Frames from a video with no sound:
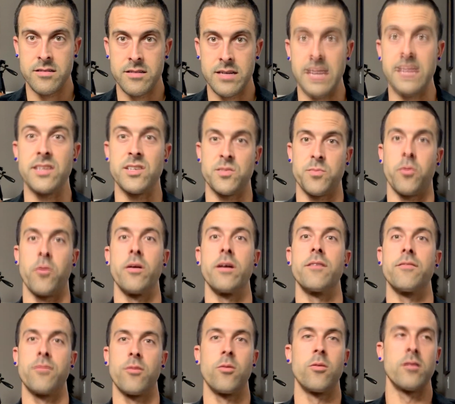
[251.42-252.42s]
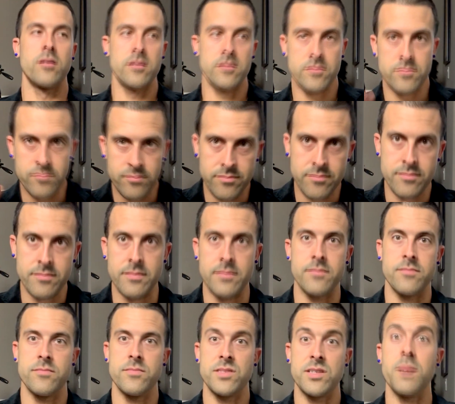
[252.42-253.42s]
at this point for
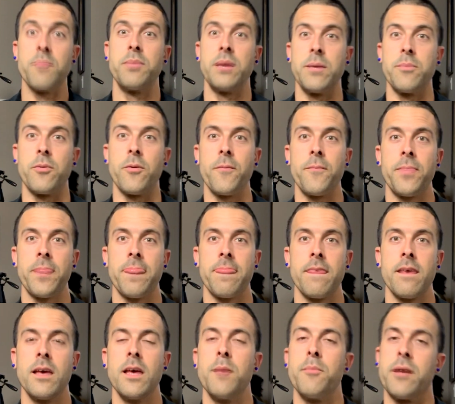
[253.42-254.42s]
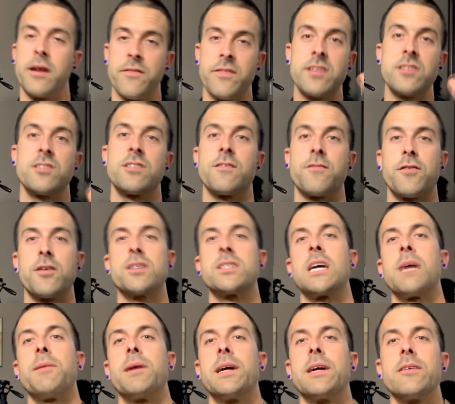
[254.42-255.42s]
some people, but if this is the first
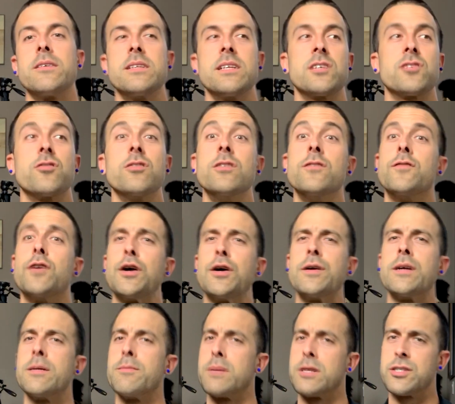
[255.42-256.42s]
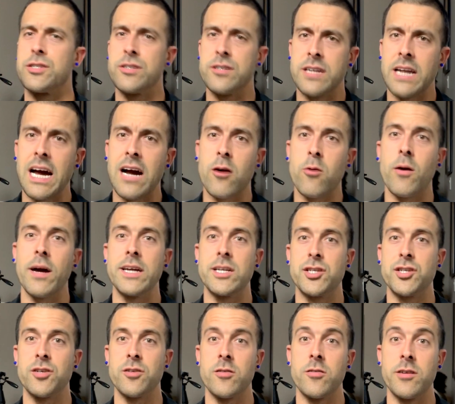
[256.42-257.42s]
time you're hearing this, or you've heard it, but you're not quite
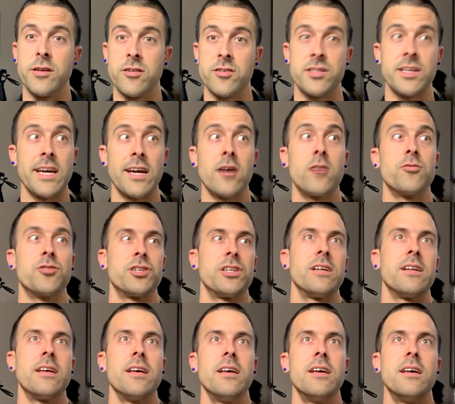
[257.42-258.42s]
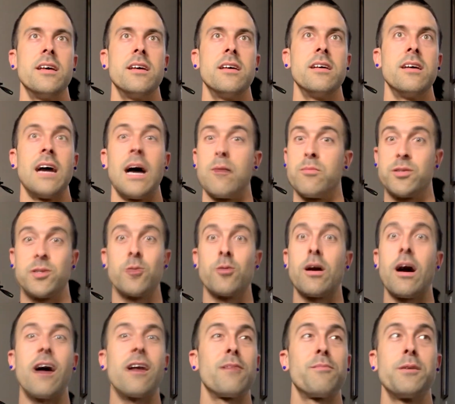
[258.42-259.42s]
sure, or you're saying, oh shit, I'm so
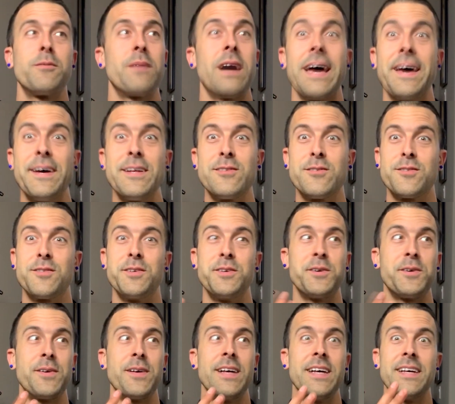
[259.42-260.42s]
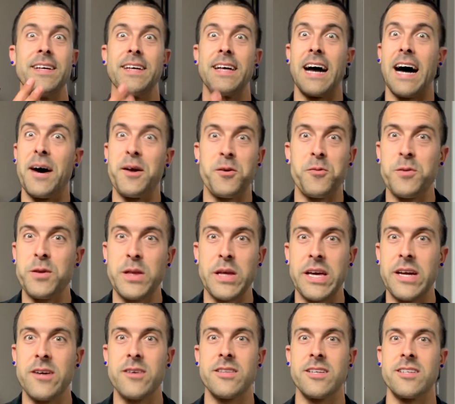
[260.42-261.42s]
caught up in my head still, I don't really
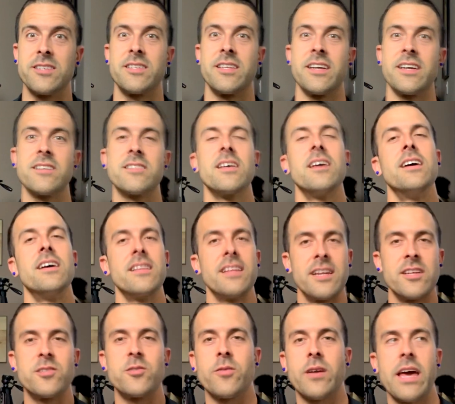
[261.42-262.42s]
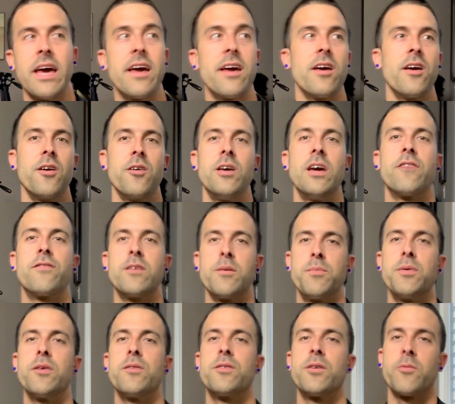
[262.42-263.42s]
hear these things, then it's okay. You have to
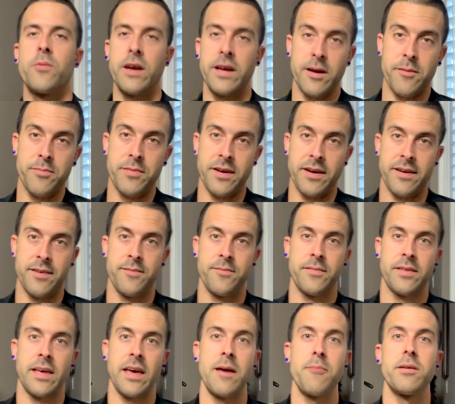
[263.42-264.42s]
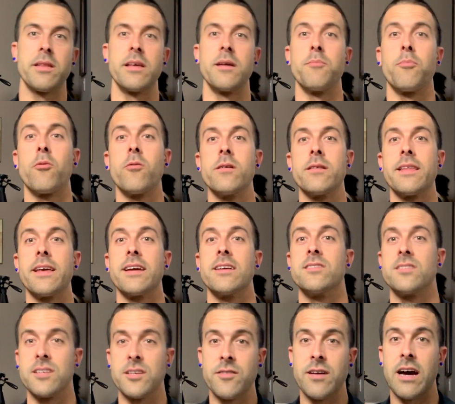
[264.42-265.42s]
build your way up there, okay? But the important thing is
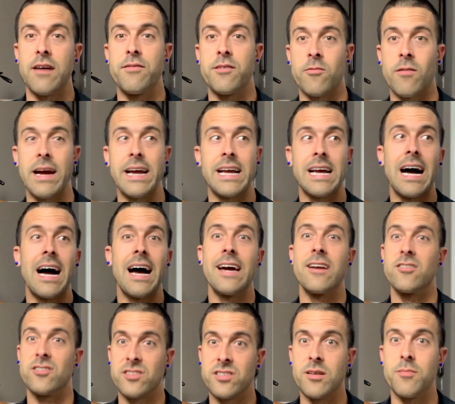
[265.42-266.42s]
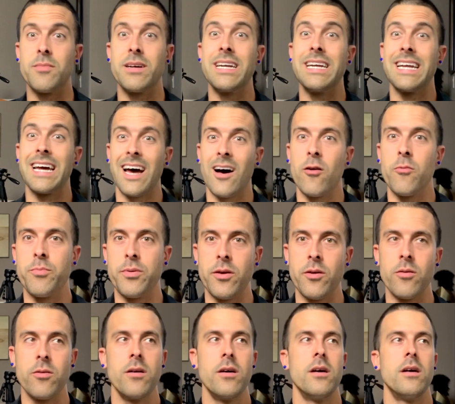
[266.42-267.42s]
that you have the right guide or somebody to help
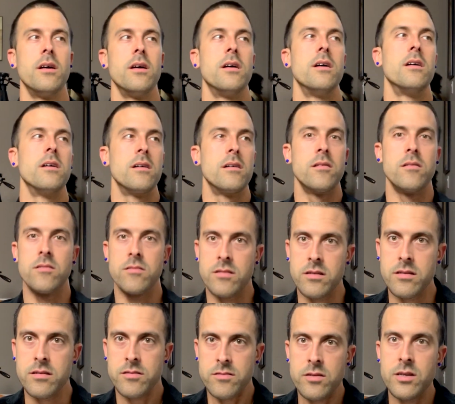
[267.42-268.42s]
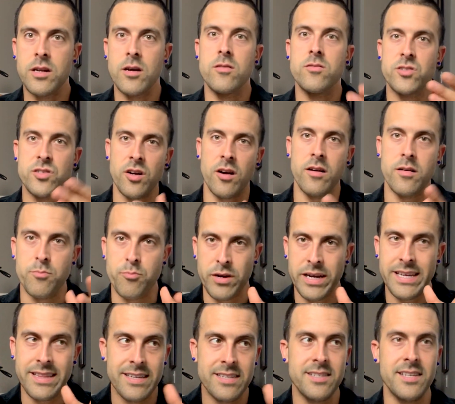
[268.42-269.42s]
you, you know, start
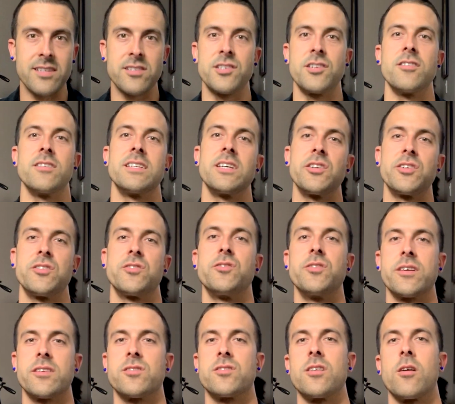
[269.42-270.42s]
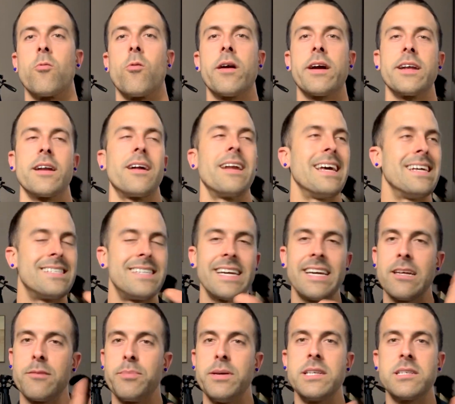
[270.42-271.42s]
bringing these things to your attention so you can start working on it and take
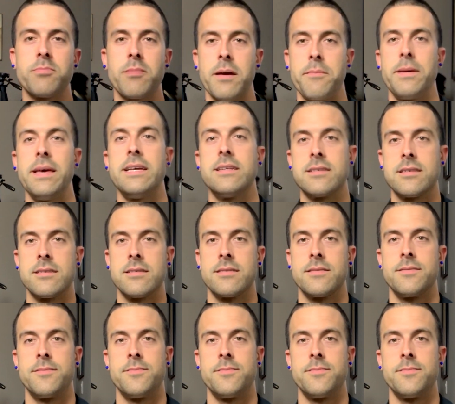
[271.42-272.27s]
it piece by piece,